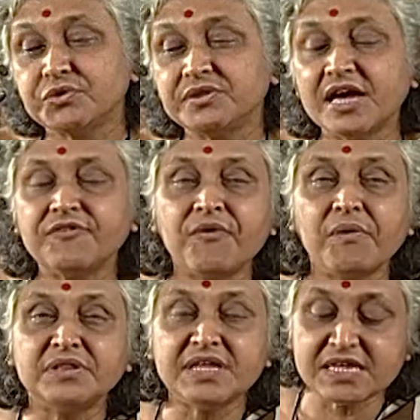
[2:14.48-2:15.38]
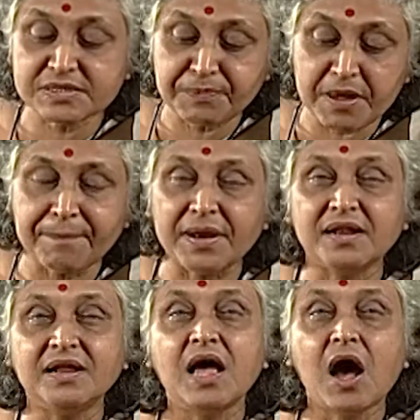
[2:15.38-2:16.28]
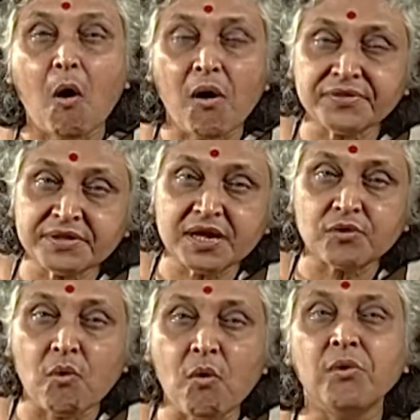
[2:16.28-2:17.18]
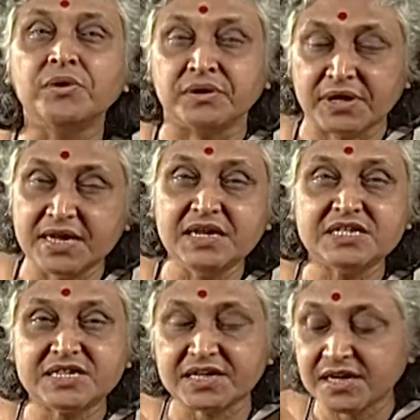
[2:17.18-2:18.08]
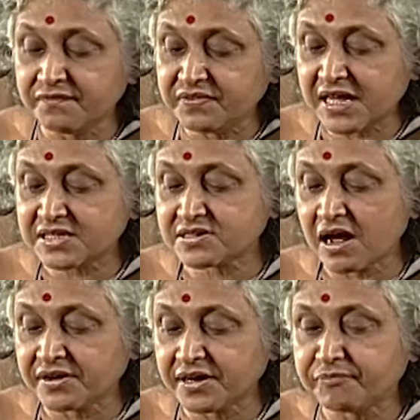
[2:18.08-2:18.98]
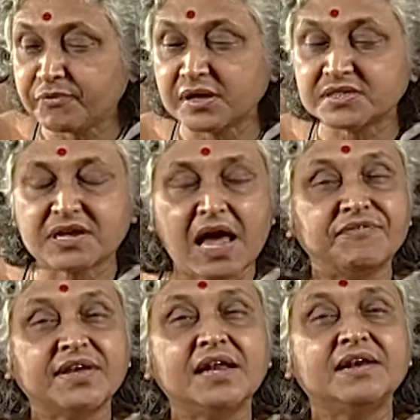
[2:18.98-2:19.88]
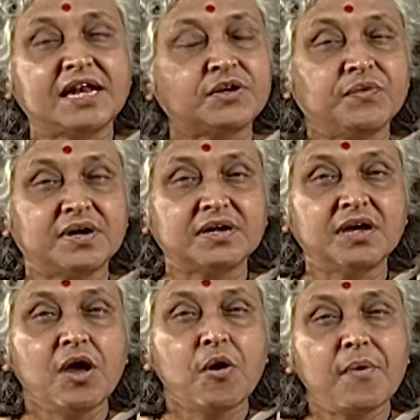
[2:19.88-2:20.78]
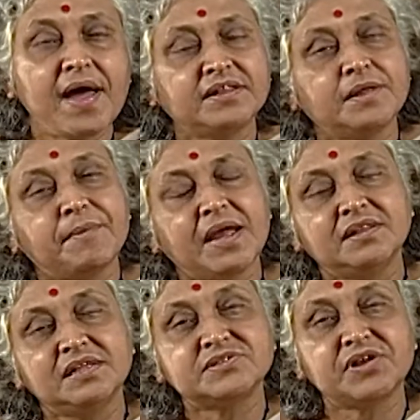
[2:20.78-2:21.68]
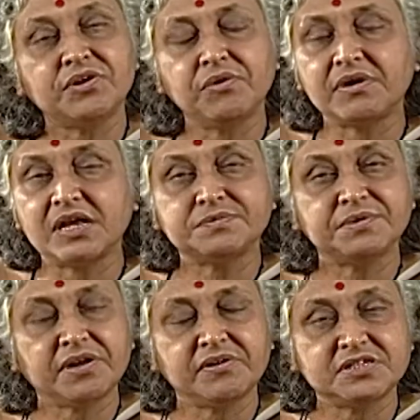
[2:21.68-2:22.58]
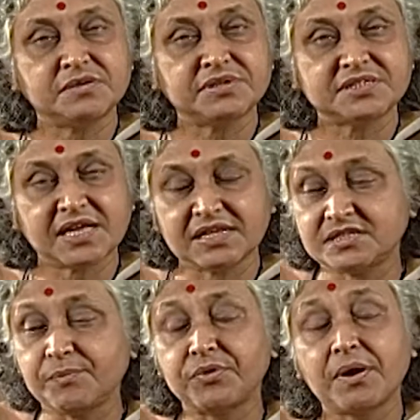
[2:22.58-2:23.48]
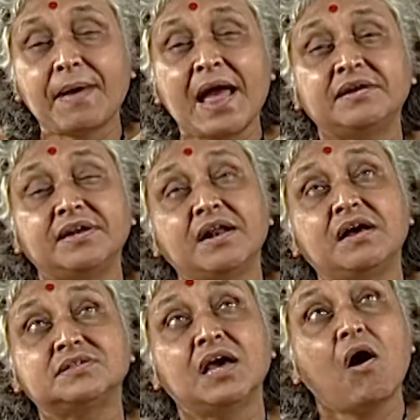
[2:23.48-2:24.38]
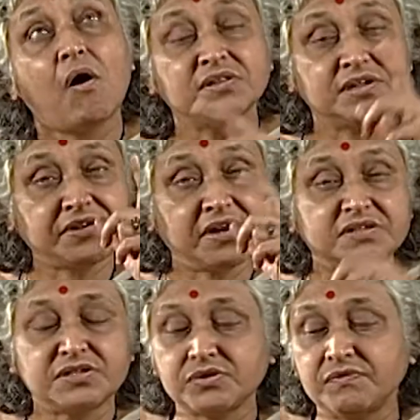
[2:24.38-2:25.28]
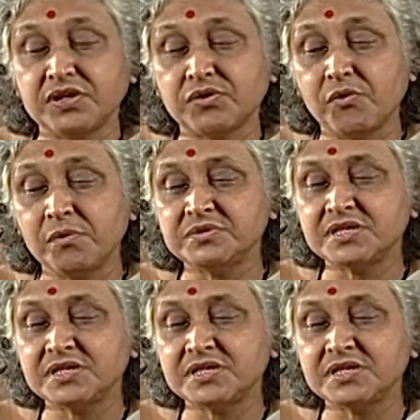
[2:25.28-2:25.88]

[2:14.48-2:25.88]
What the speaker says: therefore, these people on their own initiative, they started having a network where they made these radio transmitter receiver sets. They put up antennas on the terraces of their homes,